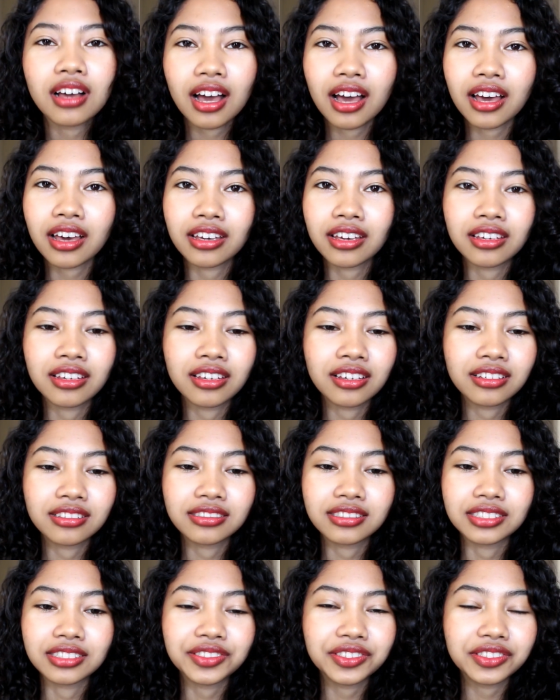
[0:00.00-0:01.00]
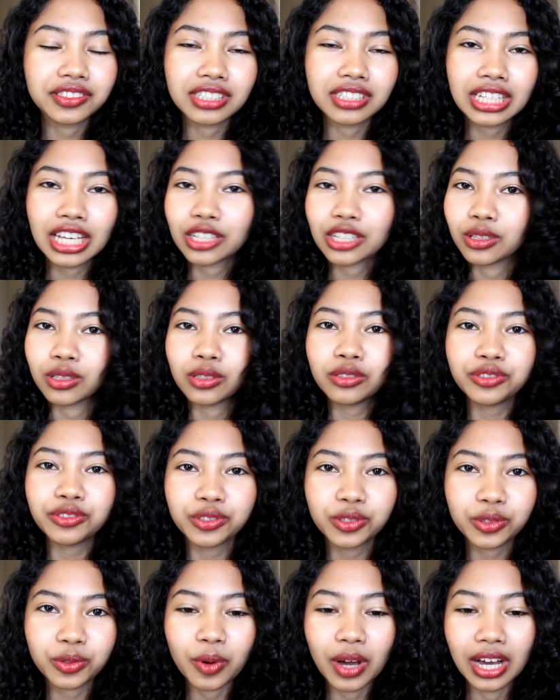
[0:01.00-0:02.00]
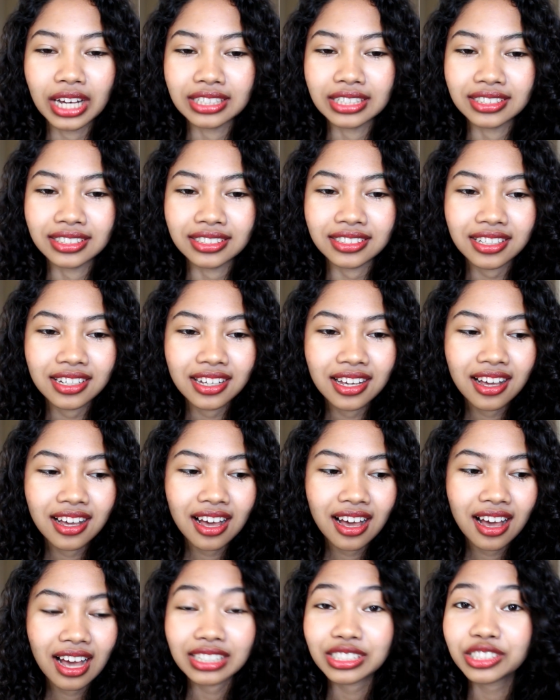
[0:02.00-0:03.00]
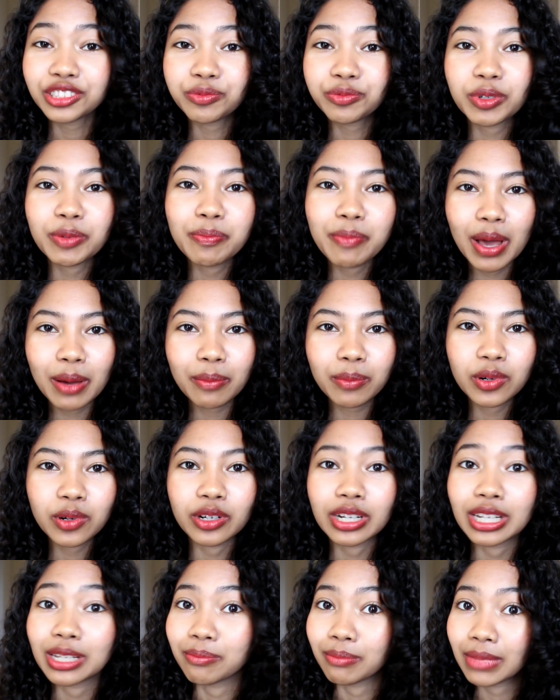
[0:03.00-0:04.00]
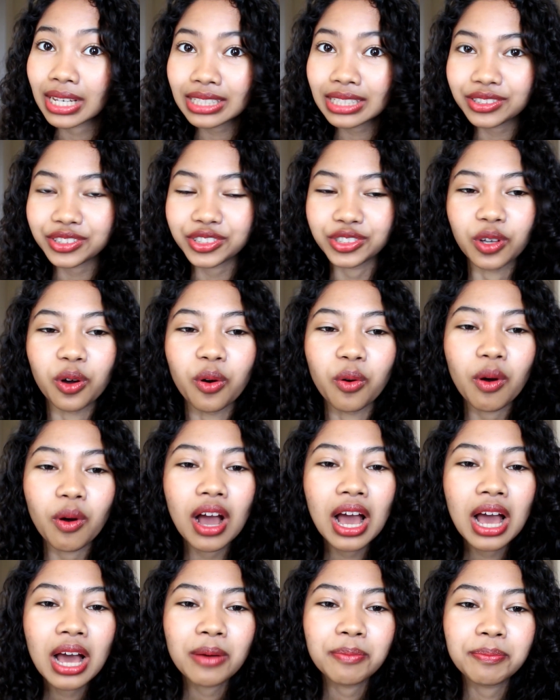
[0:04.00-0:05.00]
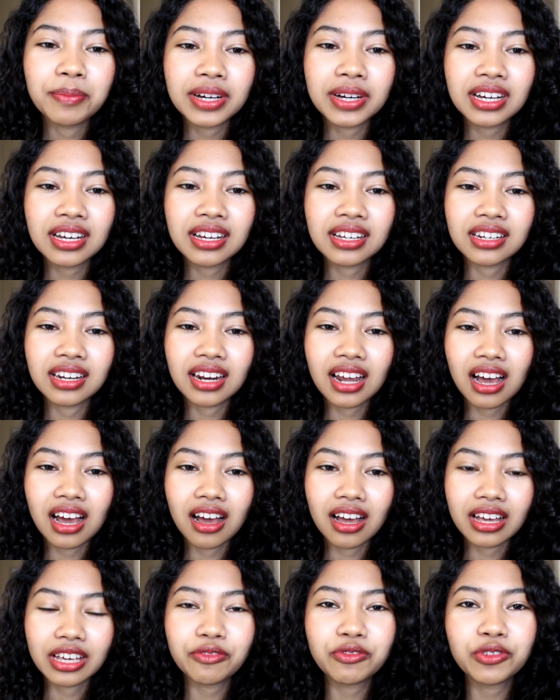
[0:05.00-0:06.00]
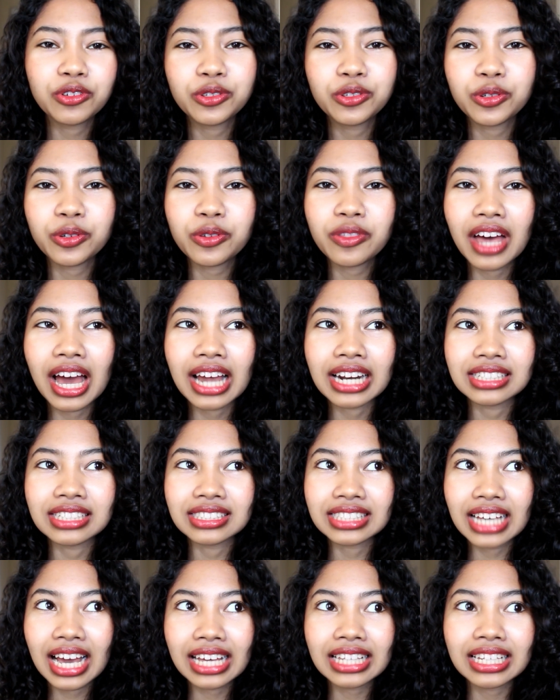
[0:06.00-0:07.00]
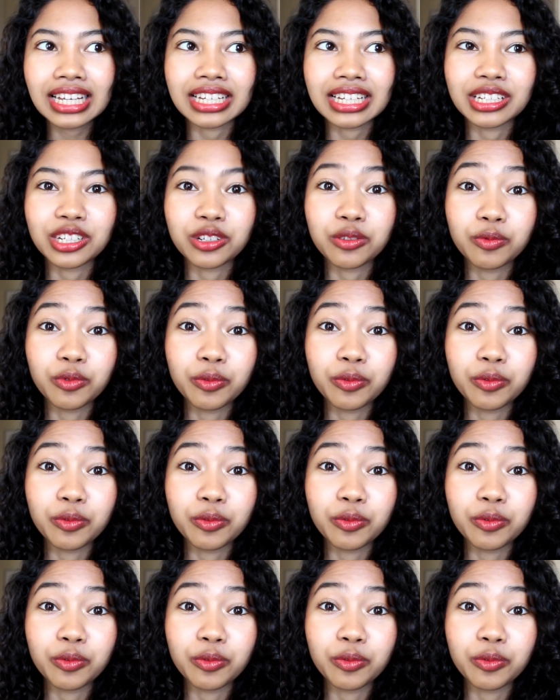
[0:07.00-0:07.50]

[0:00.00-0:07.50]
I just get used to and I just remember it means no. But if you do that in Thailand, it